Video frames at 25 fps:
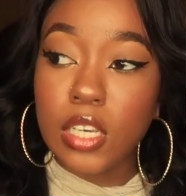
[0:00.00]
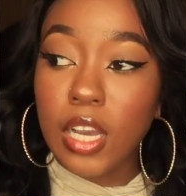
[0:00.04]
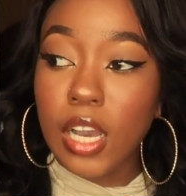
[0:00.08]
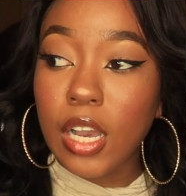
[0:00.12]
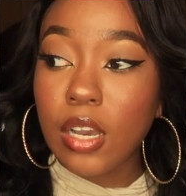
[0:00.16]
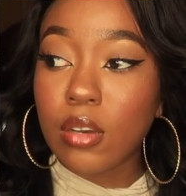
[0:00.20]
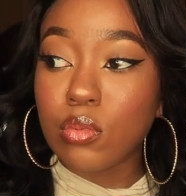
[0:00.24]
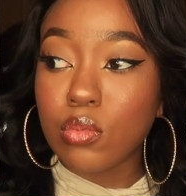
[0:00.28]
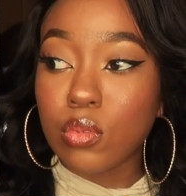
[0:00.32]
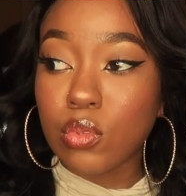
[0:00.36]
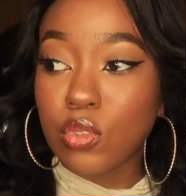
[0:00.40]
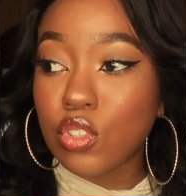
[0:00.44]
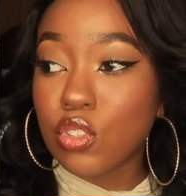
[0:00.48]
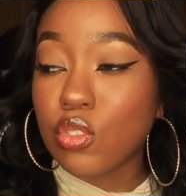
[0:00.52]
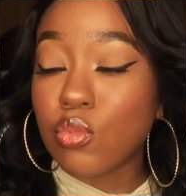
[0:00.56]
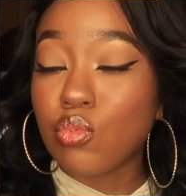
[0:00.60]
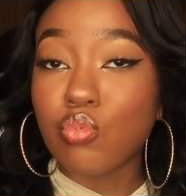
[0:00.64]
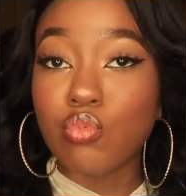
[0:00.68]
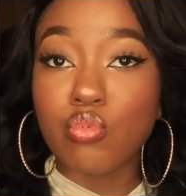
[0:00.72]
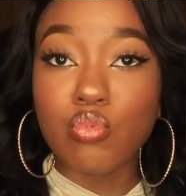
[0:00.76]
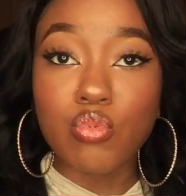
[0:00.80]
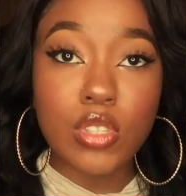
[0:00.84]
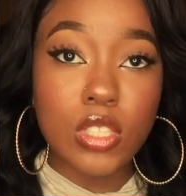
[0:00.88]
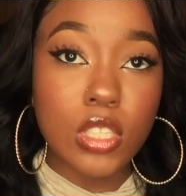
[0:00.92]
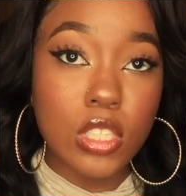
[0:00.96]
I was
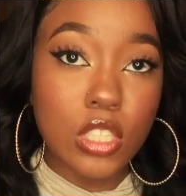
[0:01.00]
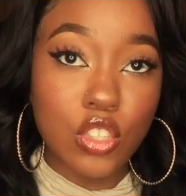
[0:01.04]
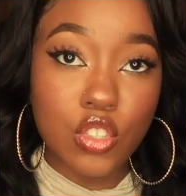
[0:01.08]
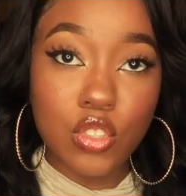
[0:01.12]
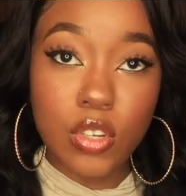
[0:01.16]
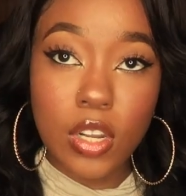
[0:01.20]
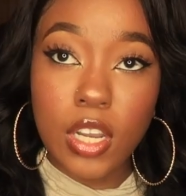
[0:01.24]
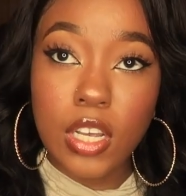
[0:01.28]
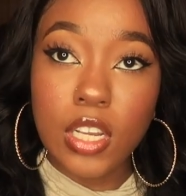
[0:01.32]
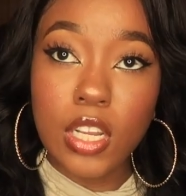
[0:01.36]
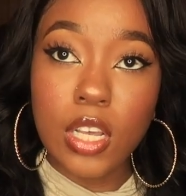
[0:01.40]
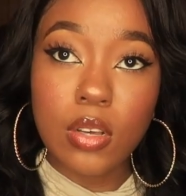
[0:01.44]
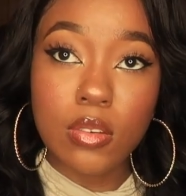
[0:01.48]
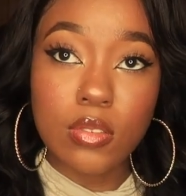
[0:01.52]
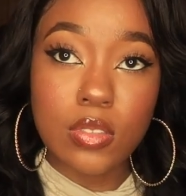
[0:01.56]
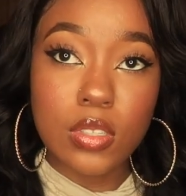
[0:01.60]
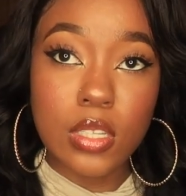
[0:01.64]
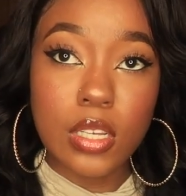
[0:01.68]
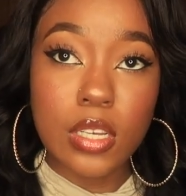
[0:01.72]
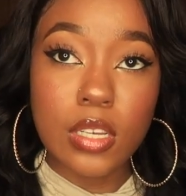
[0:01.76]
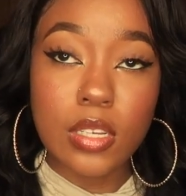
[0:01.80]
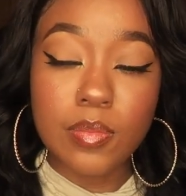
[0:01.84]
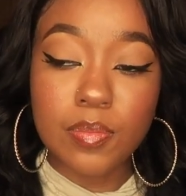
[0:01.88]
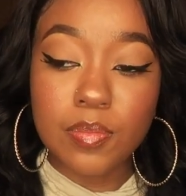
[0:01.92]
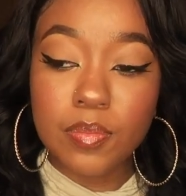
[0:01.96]
really trying, I was
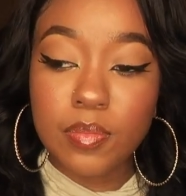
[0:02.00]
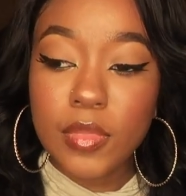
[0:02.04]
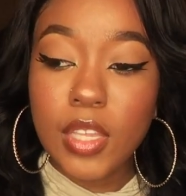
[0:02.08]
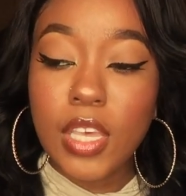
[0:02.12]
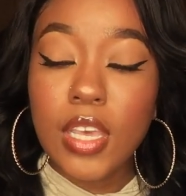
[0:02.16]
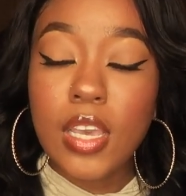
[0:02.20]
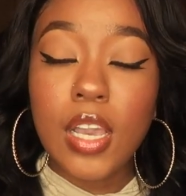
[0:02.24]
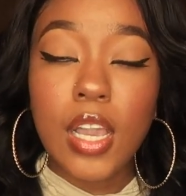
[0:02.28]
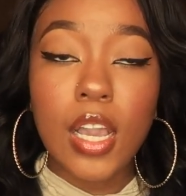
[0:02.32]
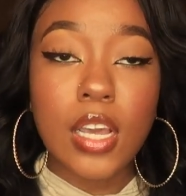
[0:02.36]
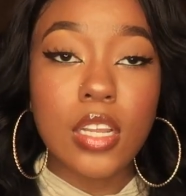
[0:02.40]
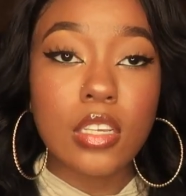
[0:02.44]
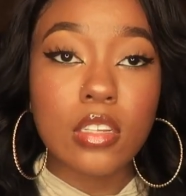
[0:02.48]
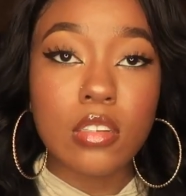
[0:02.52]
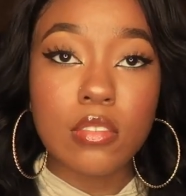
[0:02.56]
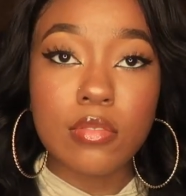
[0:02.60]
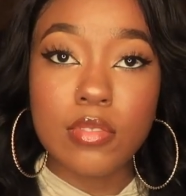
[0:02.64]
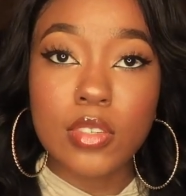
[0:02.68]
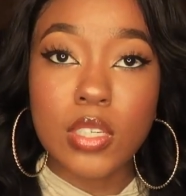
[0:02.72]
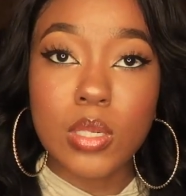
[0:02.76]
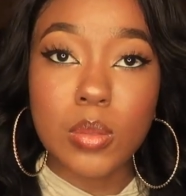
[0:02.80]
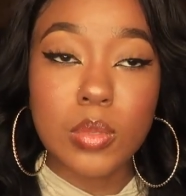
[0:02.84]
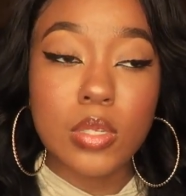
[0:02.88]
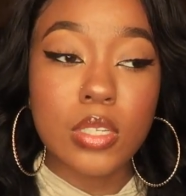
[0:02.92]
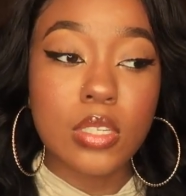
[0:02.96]
like, I need to
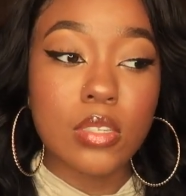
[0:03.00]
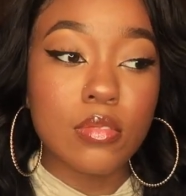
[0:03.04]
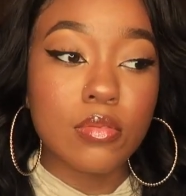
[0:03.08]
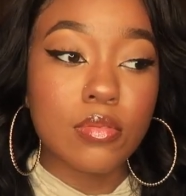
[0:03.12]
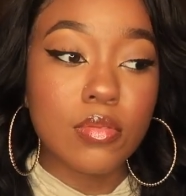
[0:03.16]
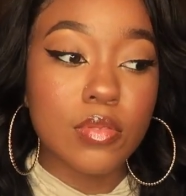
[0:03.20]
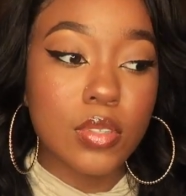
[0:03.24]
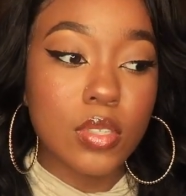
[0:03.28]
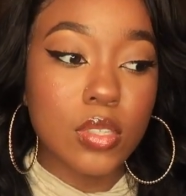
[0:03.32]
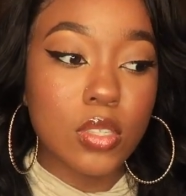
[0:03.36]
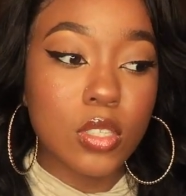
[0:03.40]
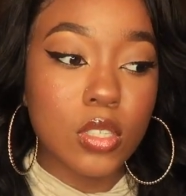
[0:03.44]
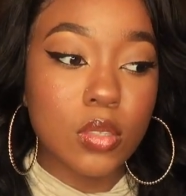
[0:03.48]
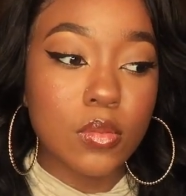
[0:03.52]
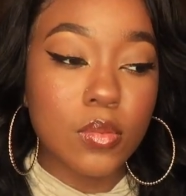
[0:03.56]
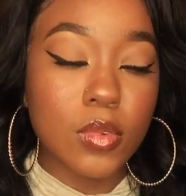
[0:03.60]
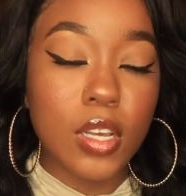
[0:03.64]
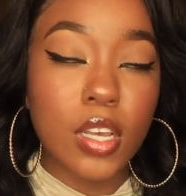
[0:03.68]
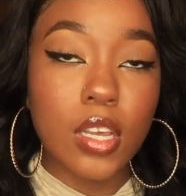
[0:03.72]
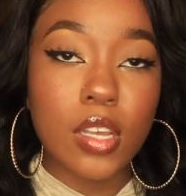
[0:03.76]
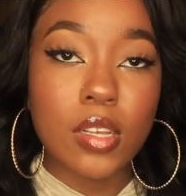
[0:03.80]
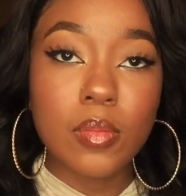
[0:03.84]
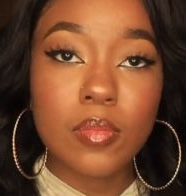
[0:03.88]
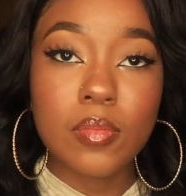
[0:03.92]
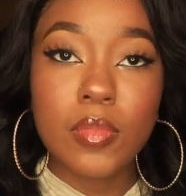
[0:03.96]
film, I need to film.
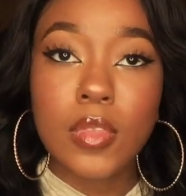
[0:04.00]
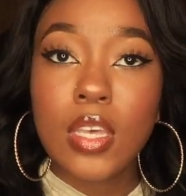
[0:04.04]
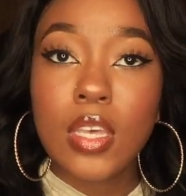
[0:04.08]
I